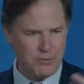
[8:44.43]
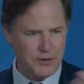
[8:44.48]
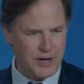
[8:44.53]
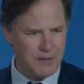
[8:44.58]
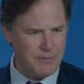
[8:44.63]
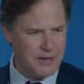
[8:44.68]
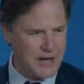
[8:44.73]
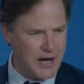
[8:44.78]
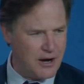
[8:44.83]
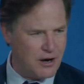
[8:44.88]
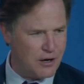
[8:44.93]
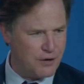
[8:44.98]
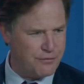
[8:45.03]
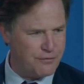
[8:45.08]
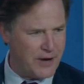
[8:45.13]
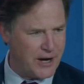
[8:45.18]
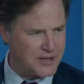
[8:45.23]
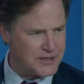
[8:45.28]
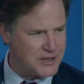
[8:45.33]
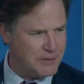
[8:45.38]
When I mean AR
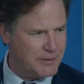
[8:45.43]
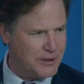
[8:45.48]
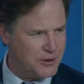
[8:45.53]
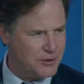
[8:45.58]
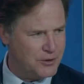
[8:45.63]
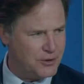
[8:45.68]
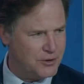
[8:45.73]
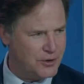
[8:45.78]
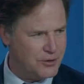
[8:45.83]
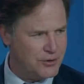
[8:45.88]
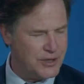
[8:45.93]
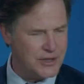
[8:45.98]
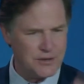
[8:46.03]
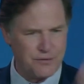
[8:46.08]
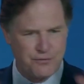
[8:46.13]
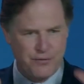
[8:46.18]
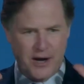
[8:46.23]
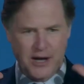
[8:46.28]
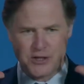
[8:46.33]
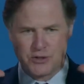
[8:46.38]
effects, I mean you, you know
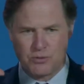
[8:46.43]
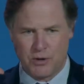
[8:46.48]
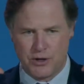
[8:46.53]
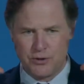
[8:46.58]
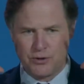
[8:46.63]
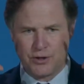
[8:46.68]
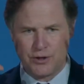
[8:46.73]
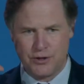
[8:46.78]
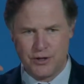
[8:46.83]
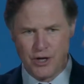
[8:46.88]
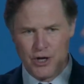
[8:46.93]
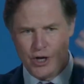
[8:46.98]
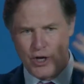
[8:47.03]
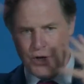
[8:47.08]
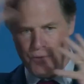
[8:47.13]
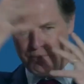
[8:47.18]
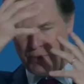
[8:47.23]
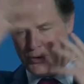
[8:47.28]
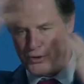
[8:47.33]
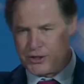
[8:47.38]
these effects where you can
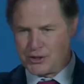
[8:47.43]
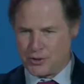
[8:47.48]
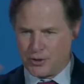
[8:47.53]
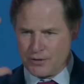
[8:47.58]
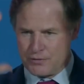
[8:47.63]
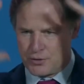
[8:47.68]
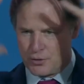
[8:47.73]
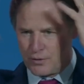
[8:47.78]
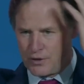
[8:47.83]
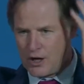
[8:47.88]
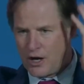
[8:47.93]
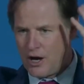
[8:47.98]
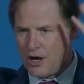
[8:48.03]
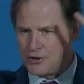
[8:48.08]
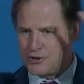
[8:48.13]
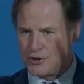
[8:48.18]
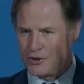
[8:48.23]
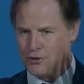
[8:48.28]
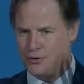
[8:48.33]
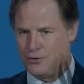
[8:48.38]
put this kind of sort of
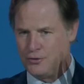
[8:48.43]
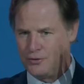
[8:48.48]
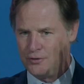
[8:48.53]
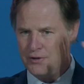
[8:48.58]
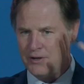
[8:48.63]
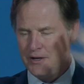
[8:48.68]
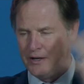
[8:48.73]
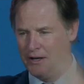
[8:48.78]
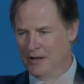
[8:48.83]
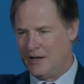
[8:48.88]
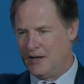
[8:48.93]
cartoon